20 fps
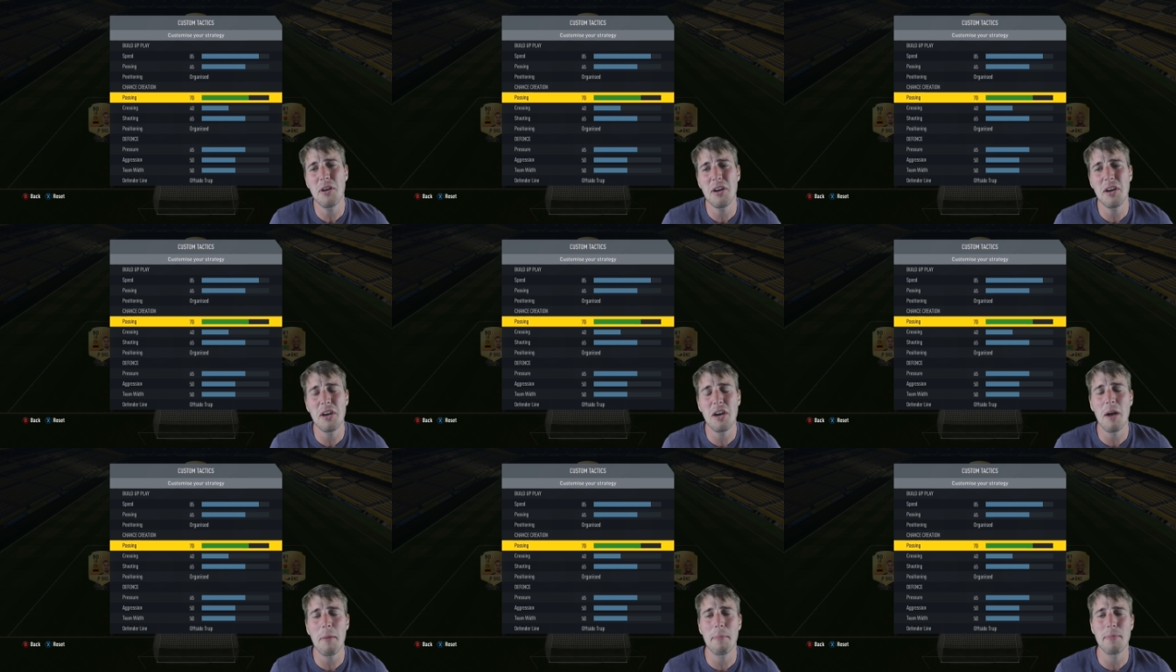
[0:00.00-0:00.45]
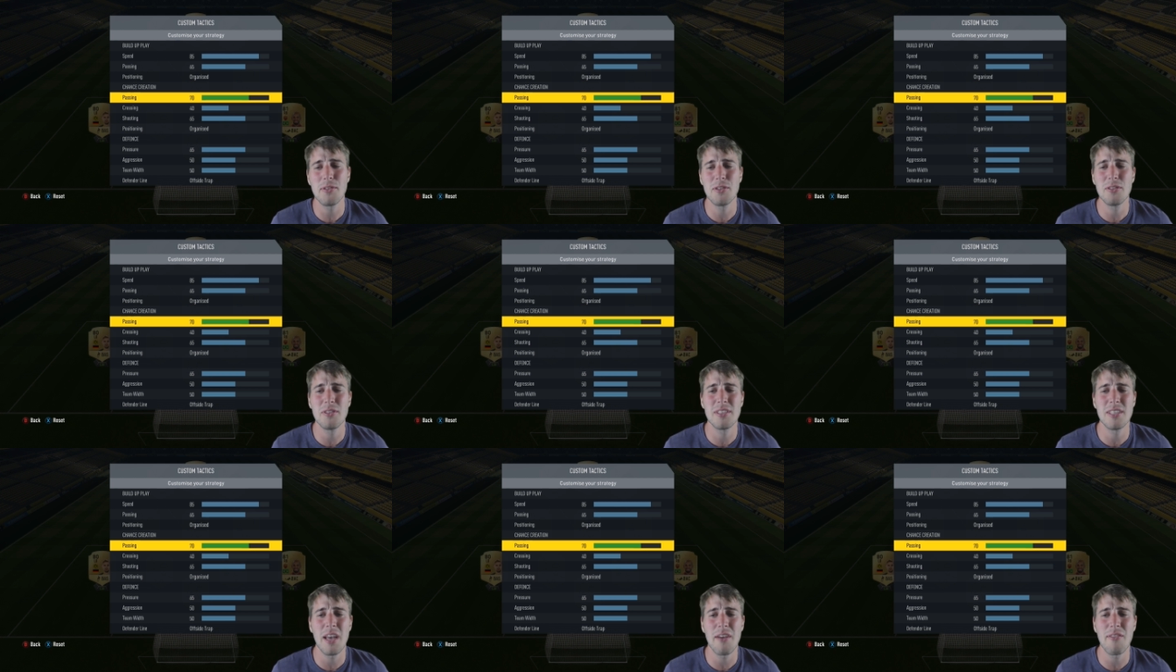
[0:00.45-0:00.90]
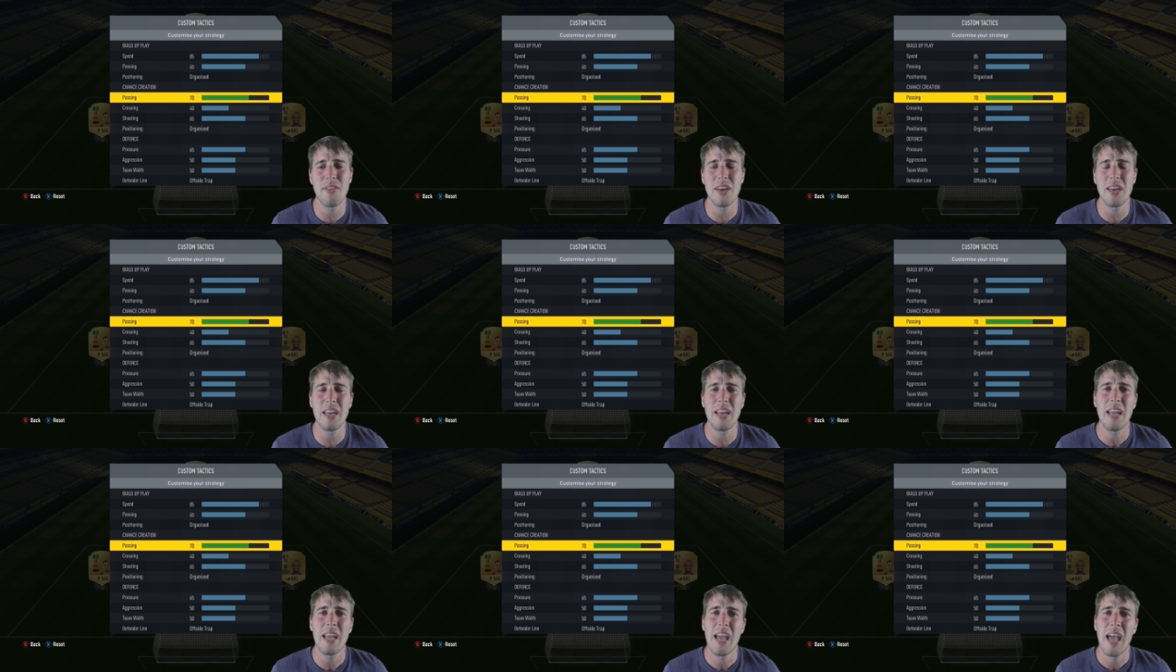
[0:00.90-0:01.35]
putting it up to
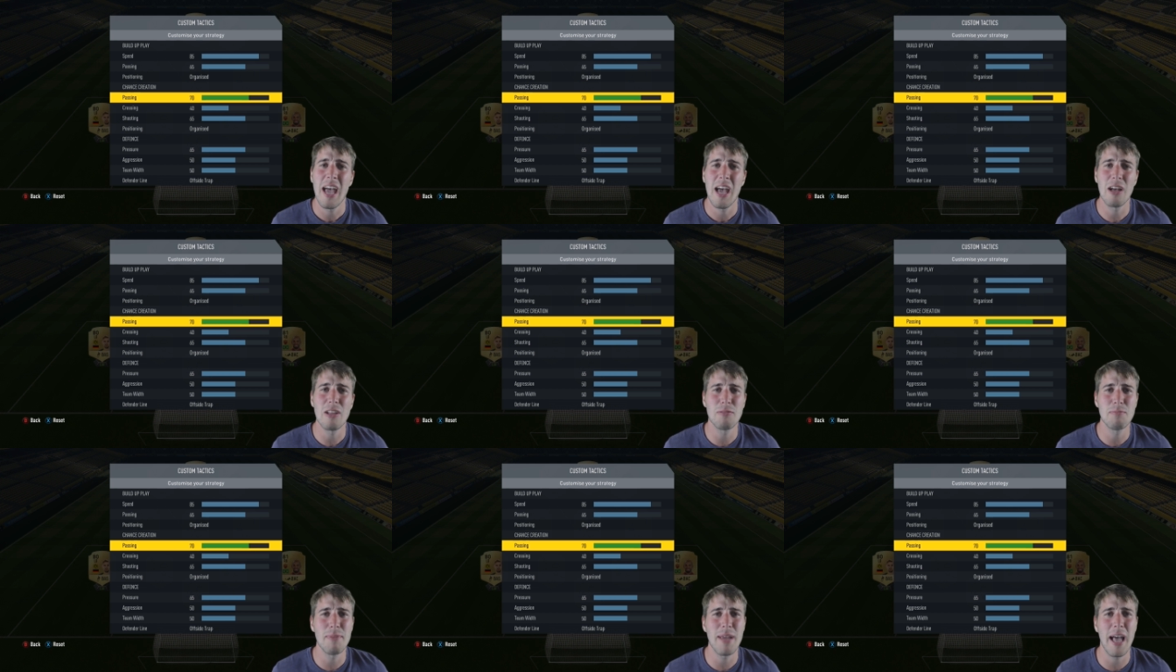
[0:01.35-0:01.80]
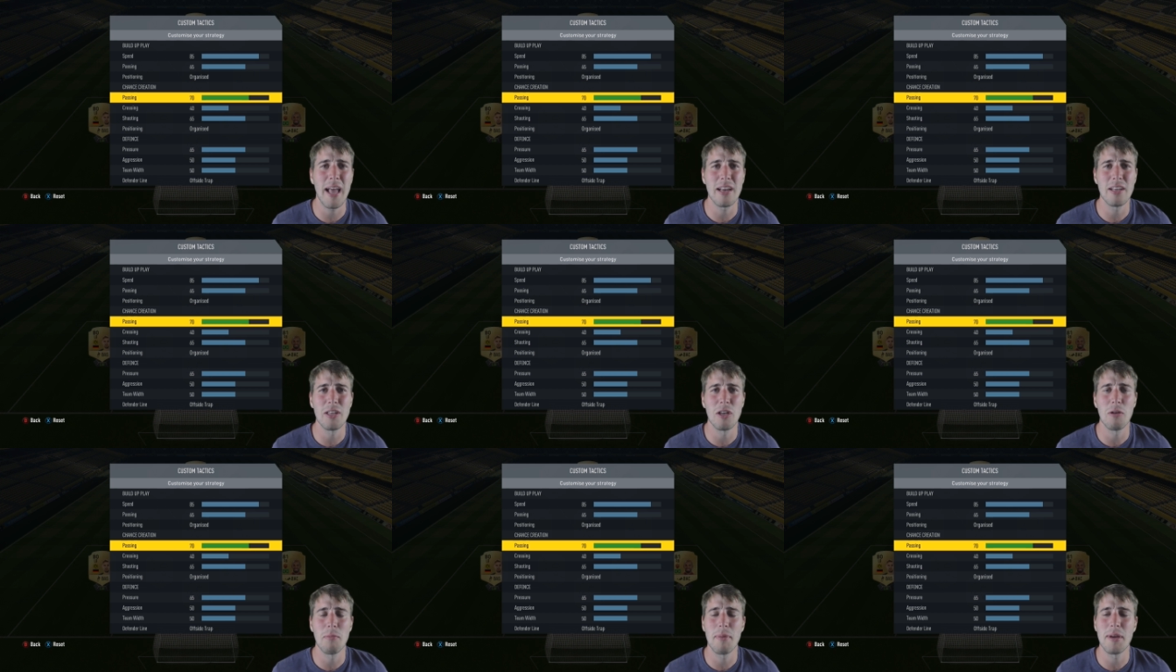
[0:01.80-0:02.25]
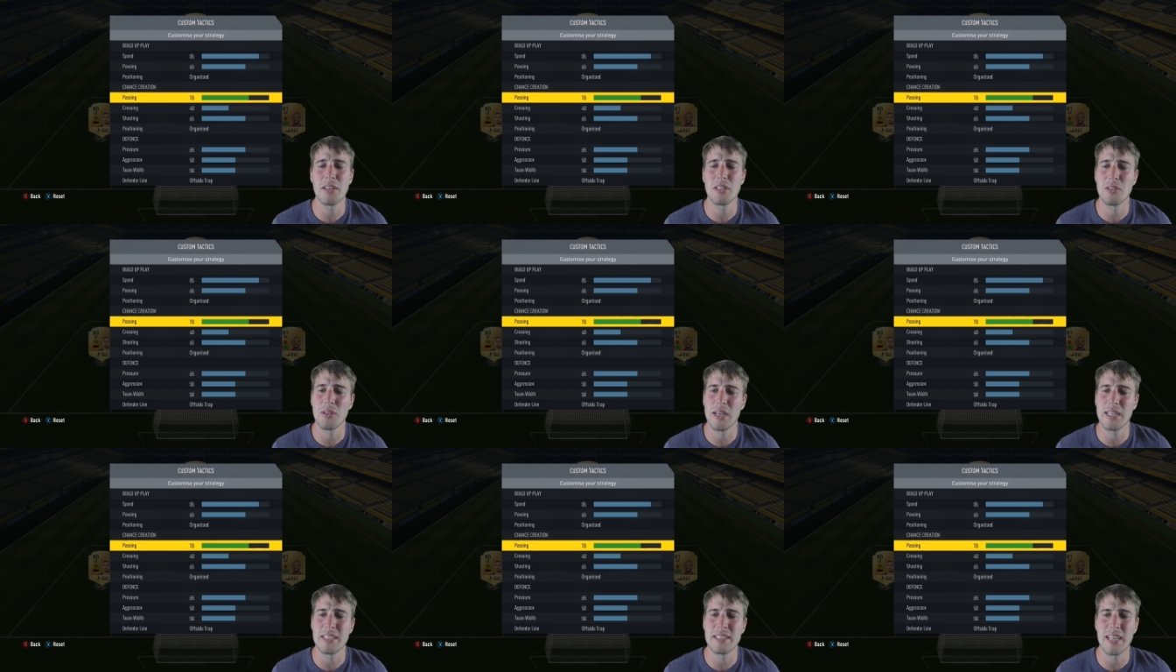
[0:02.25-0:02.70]
70 helped me out a little
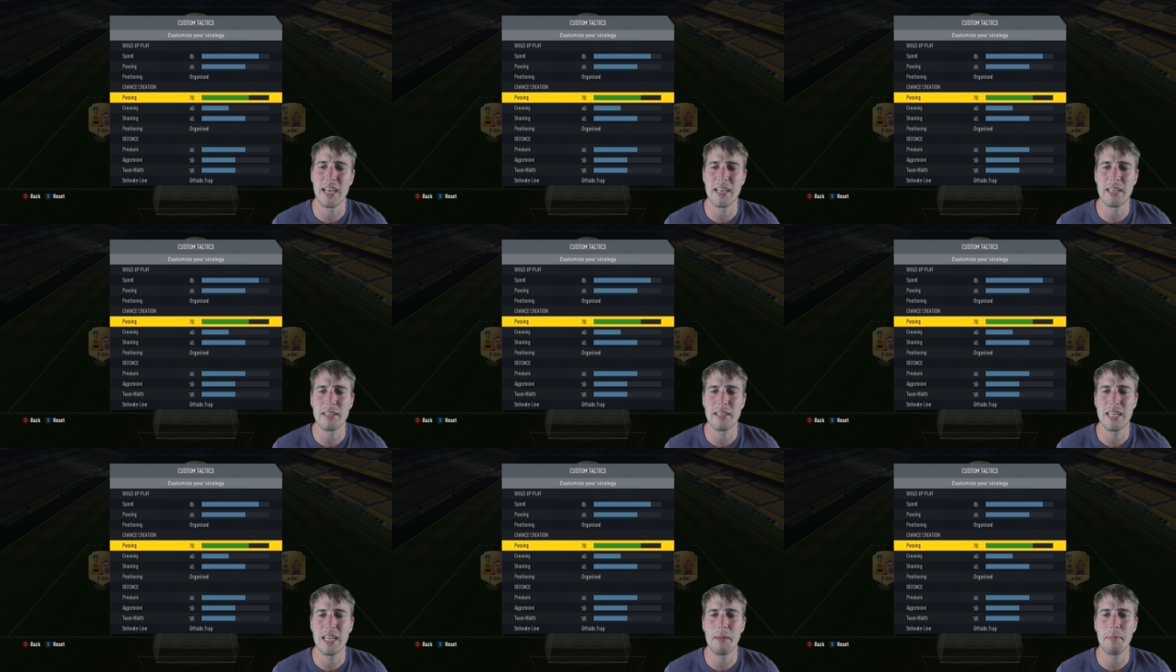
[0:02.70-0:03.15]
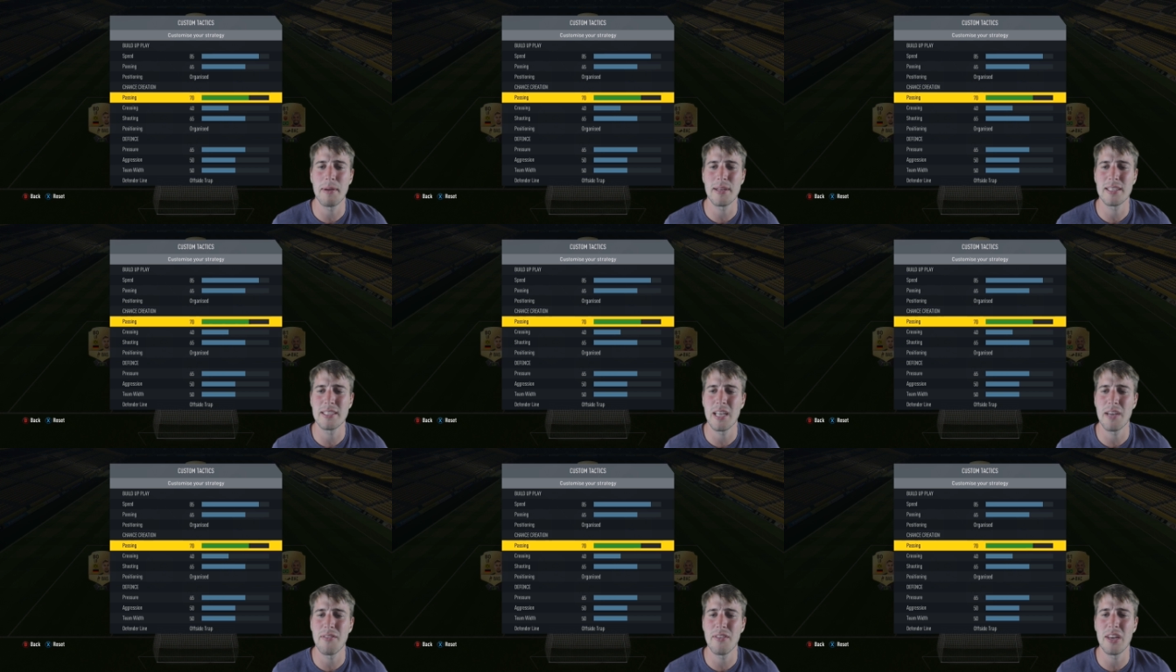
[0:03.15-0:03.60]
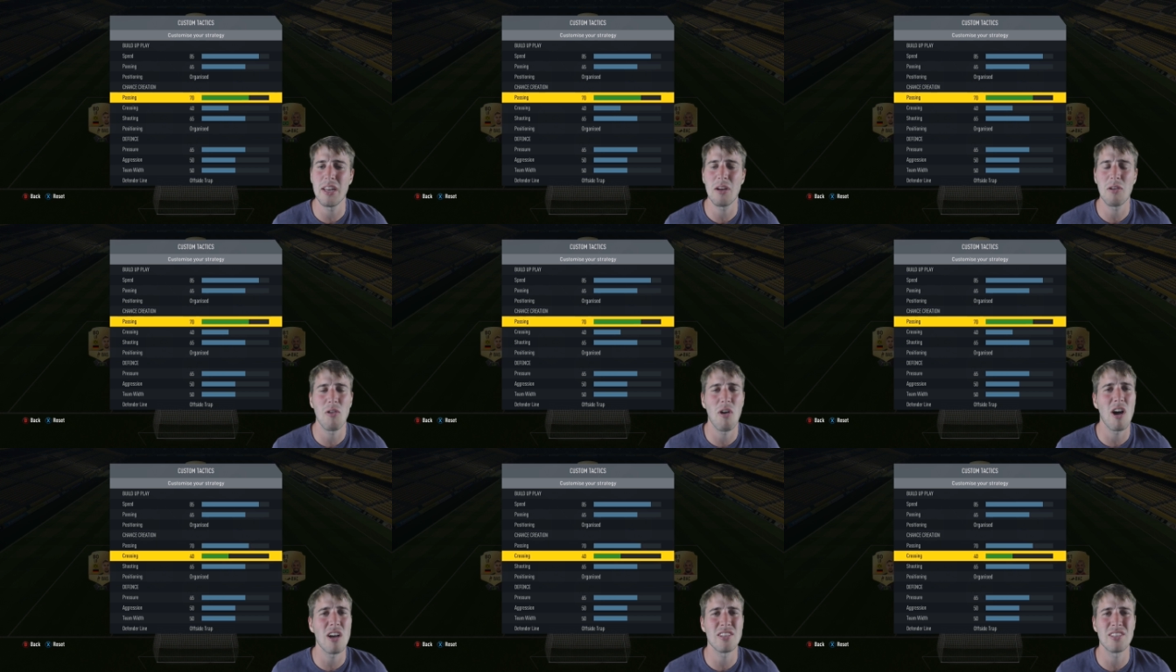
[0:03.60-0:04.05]
bit, so I decided to keep at
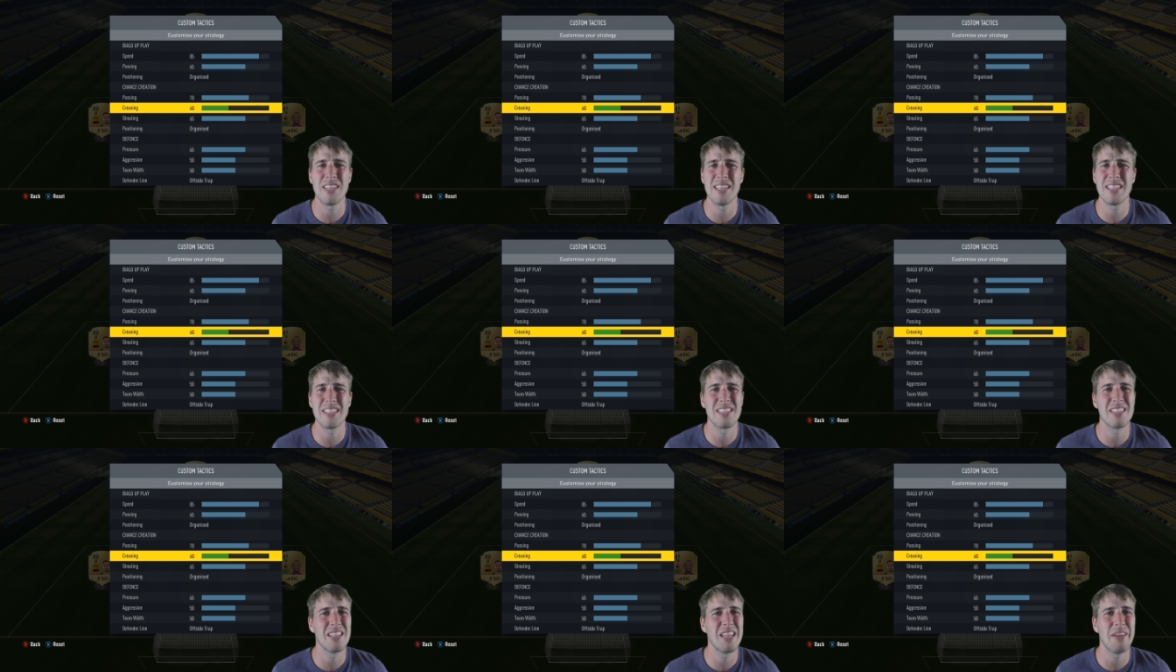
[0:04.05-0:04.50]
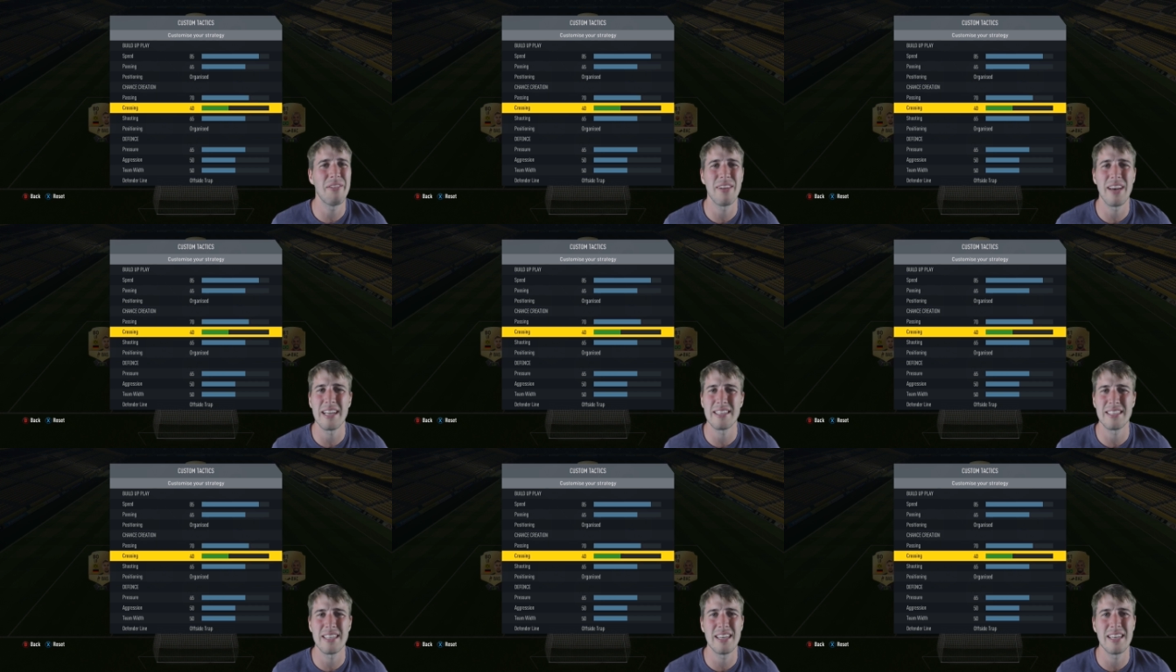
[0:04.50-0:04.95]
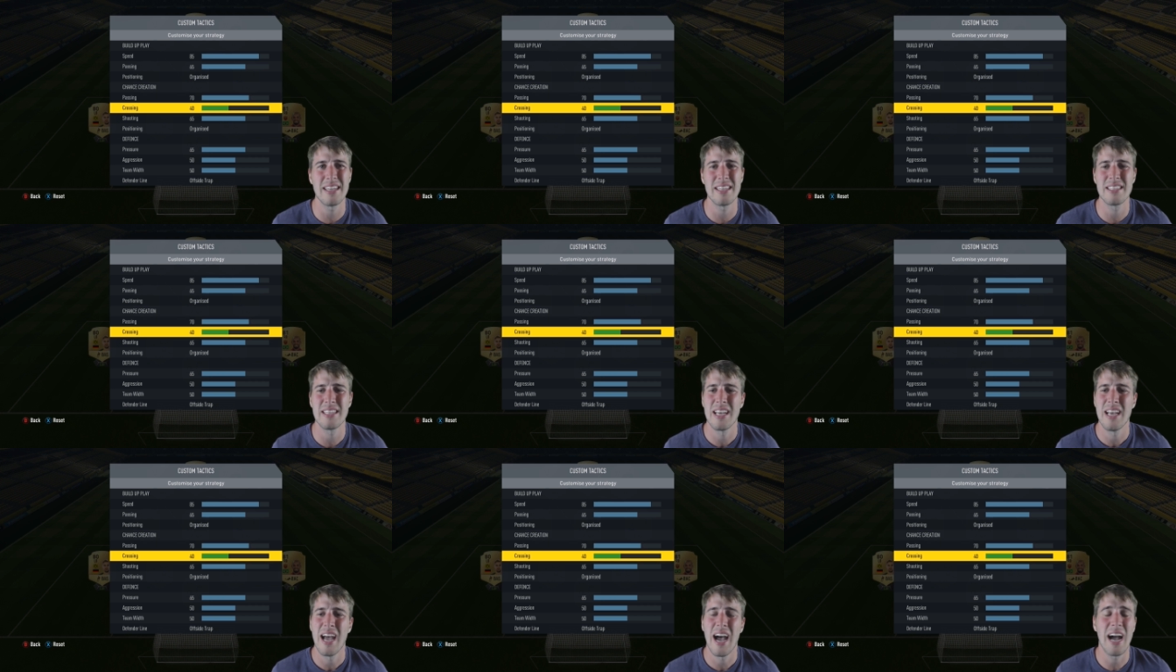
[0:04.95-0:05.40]
70. Crossing, I just leave it as it
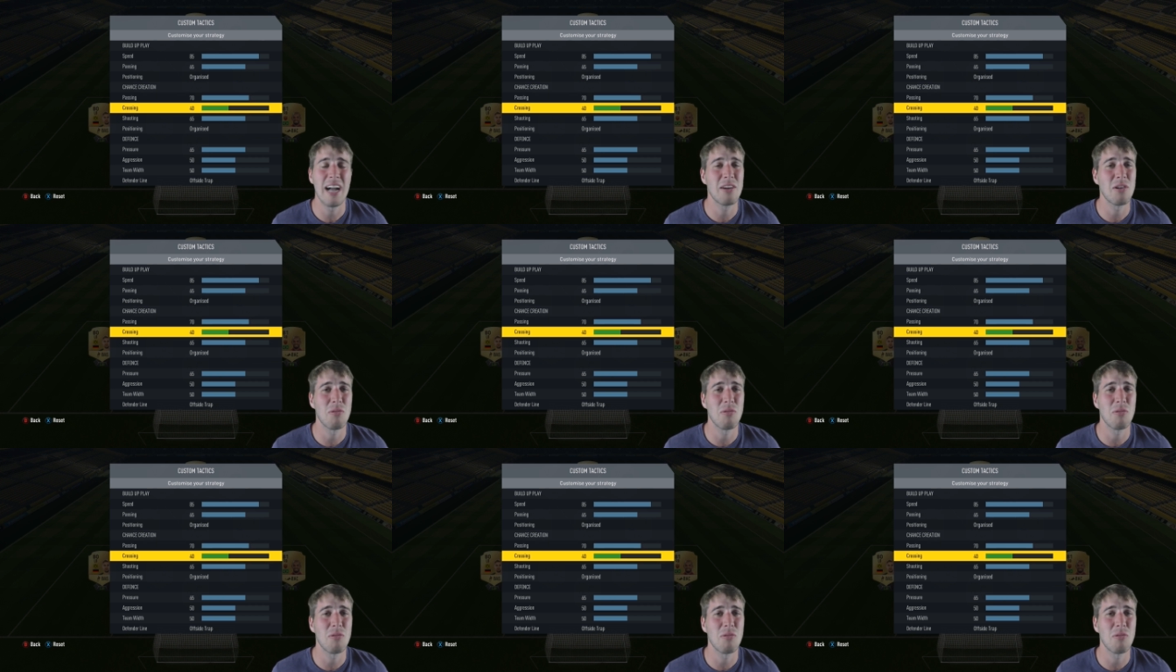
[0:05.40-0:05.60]
is.